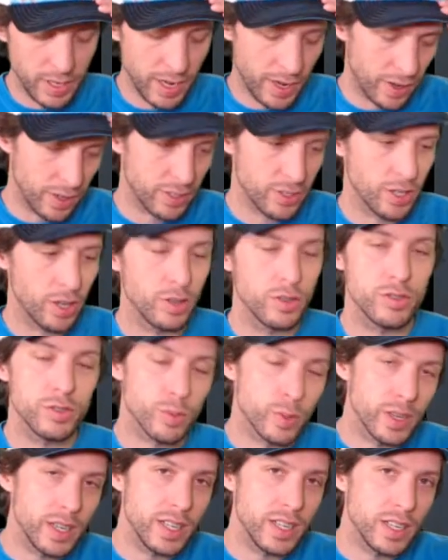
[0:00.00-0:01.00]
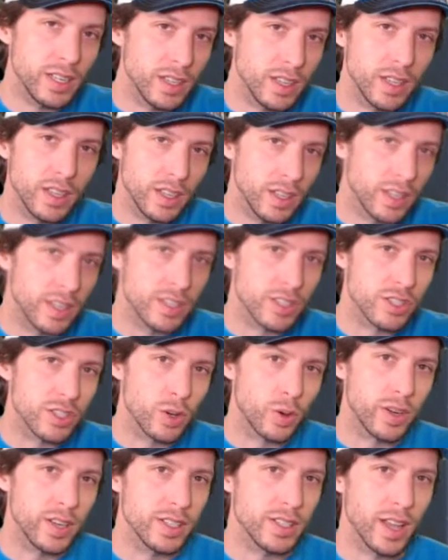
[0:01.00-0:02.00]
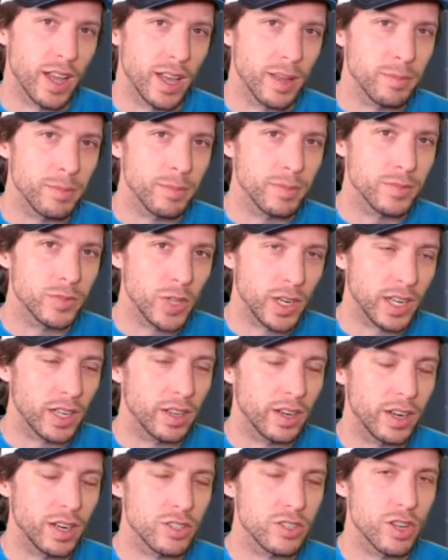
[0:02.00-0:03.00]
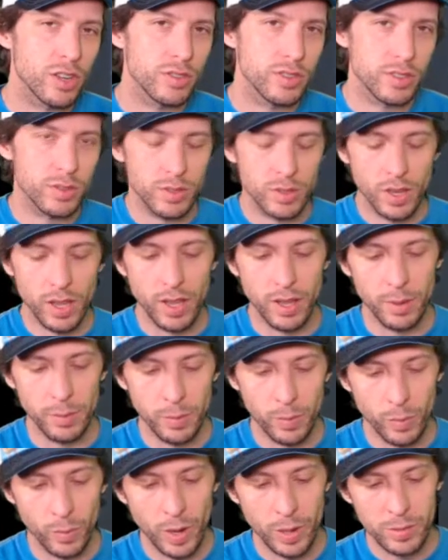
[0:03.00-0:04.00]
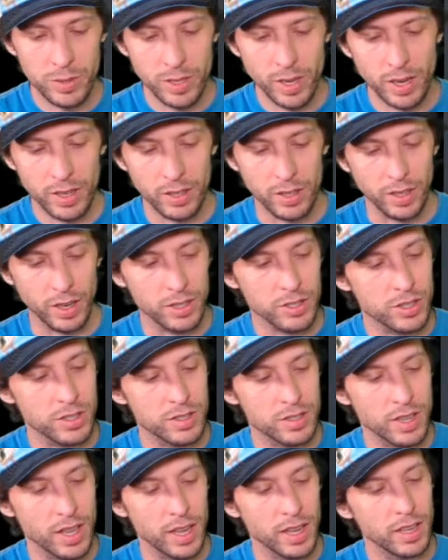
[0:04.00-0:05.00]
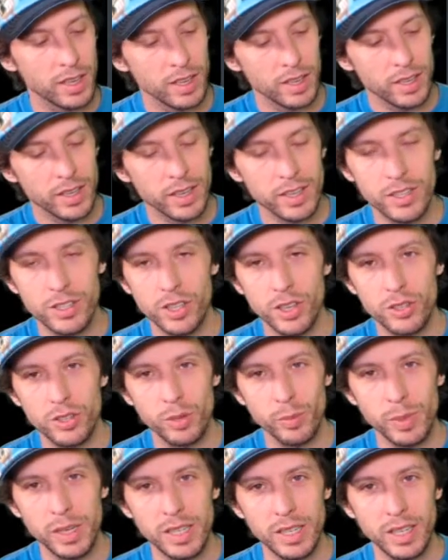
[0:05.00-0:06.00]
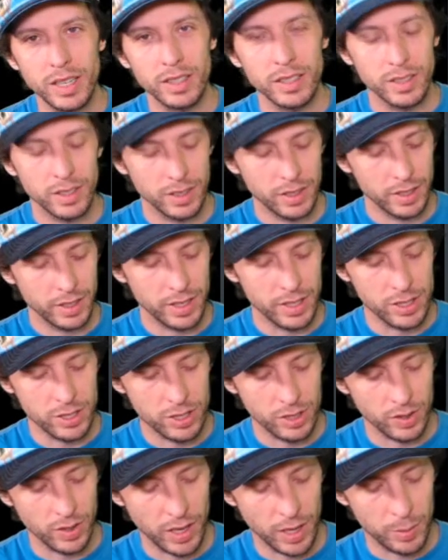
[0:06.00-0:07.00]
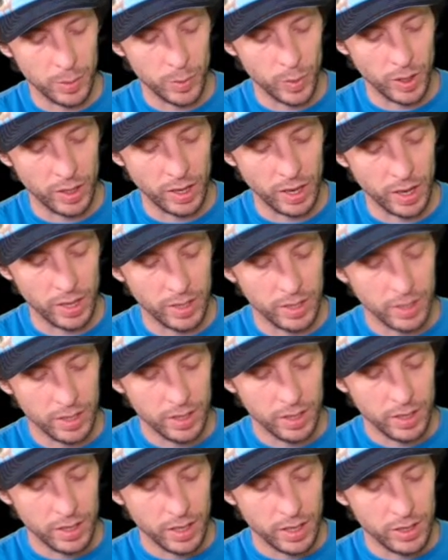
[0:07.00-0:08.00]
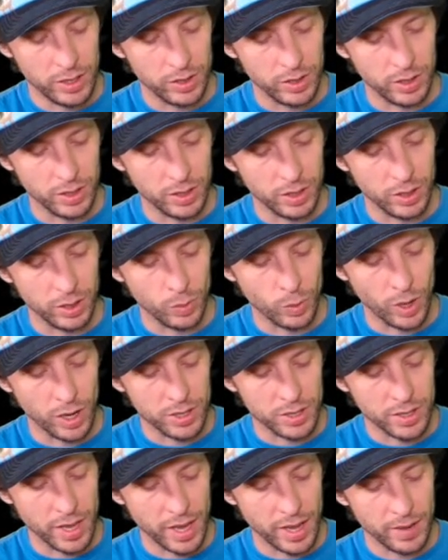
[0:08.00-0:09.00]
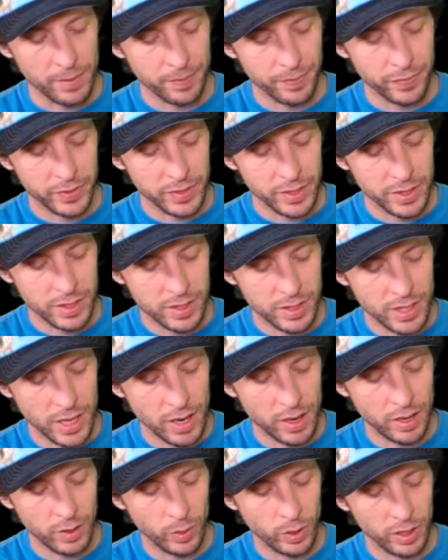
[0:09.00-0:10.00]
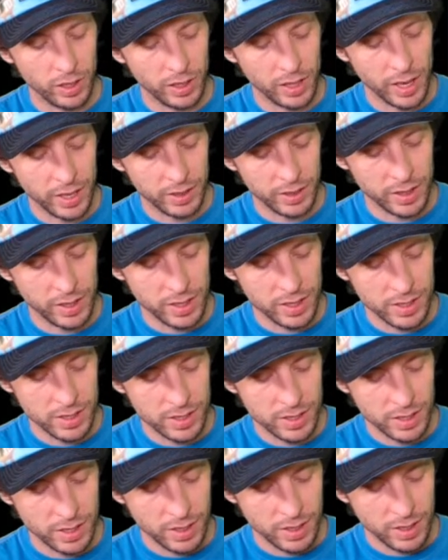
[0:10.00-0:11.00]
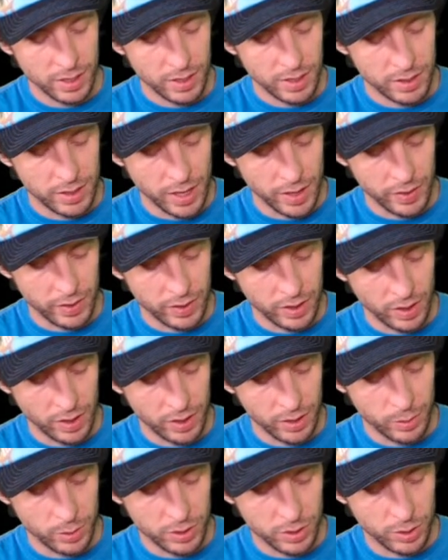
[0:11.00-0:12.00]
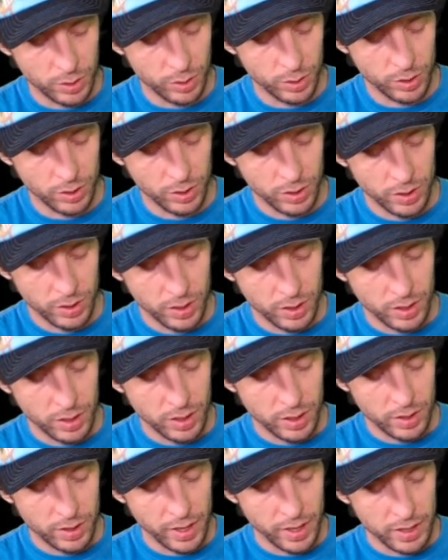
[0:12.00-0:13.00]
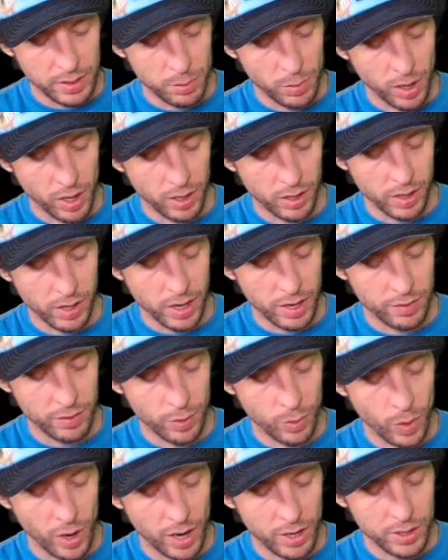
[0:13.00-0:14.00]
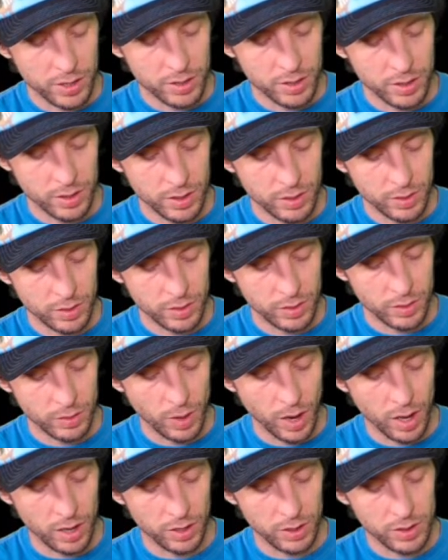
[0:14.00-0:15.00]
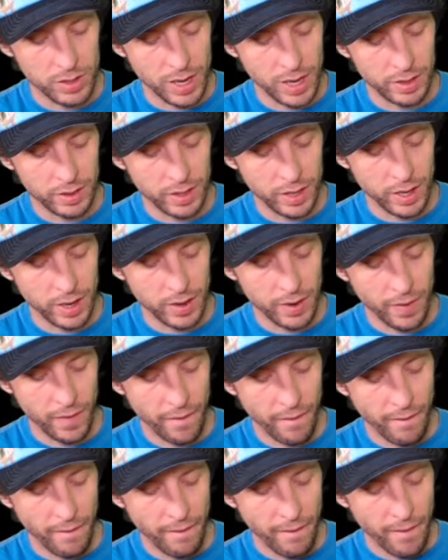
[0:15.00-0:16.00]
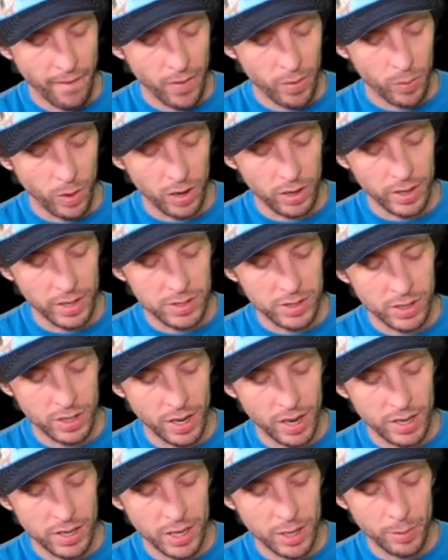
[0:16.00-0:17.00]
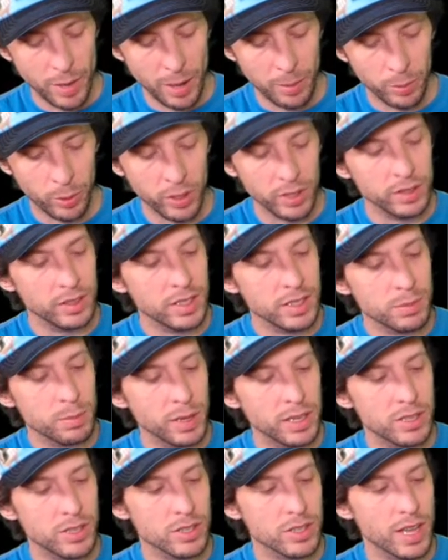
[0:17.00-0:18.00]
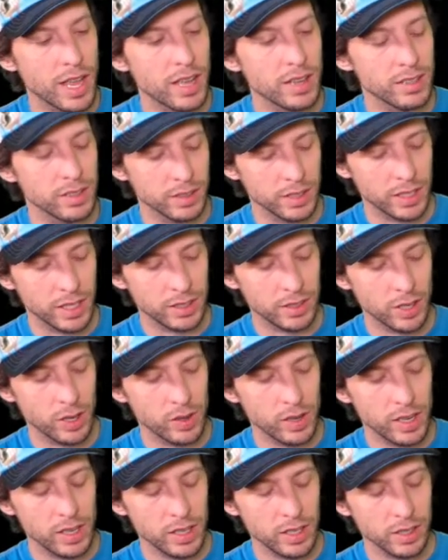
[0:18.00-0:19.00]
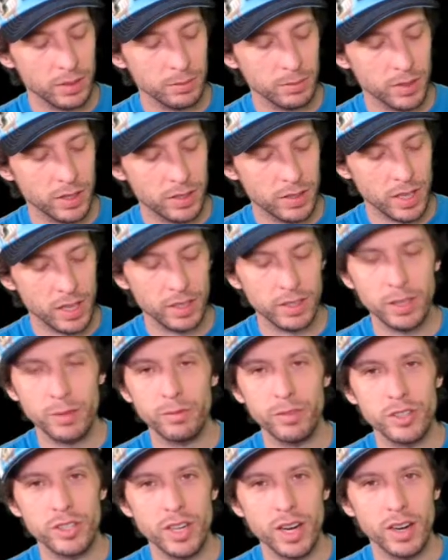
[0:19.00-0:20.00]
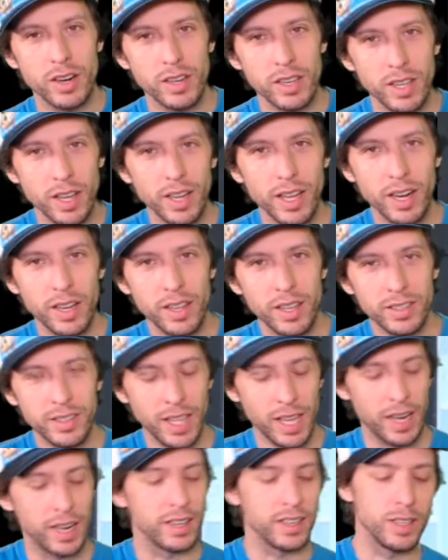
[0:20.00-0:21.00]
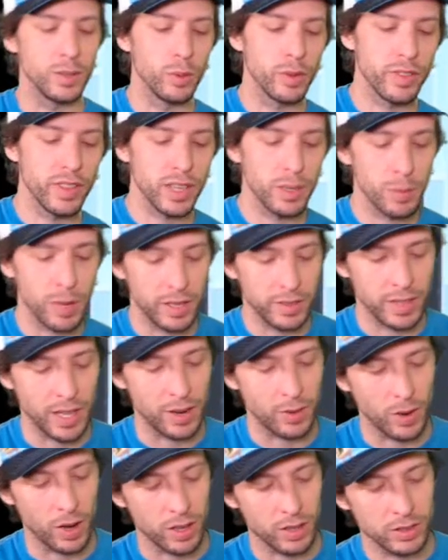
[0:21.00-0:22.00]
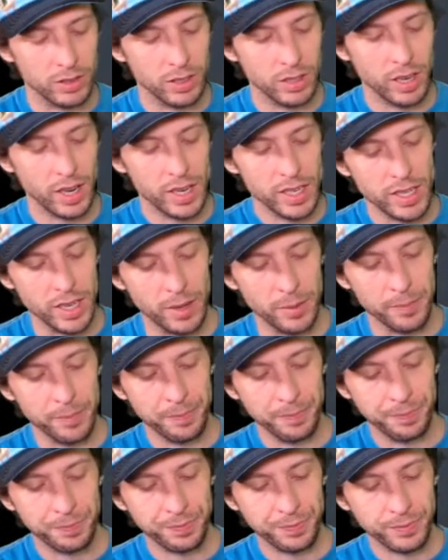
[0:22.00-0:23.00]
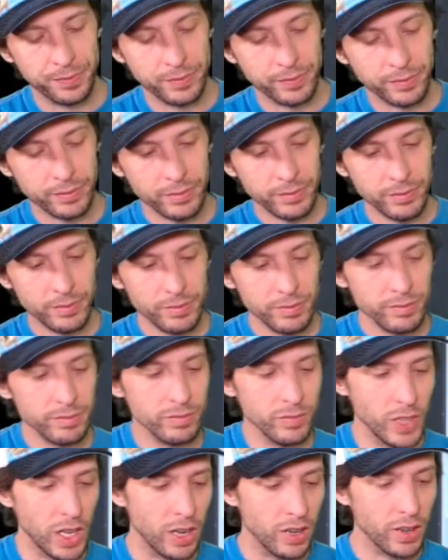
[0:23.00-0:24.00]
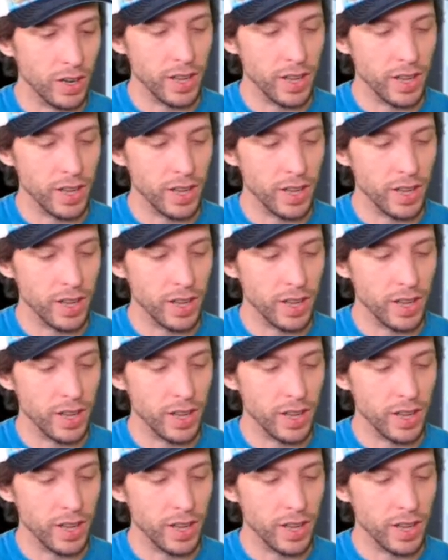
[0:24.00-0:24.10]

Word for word: to Erik Jones read his story time. Check out Erik Jones's uh, website, or I should say, his social media, Instagram and whatnot, and you can you can watch that. Terry really liked this. Devin thought it was cool. Thanks, Mark, again for watching. Ronald's out there. Ronald has a good idea about printing these pictures out and donating, selling them for charity. I kind of like that idea. We'll think about that, Ronald. Good idea. All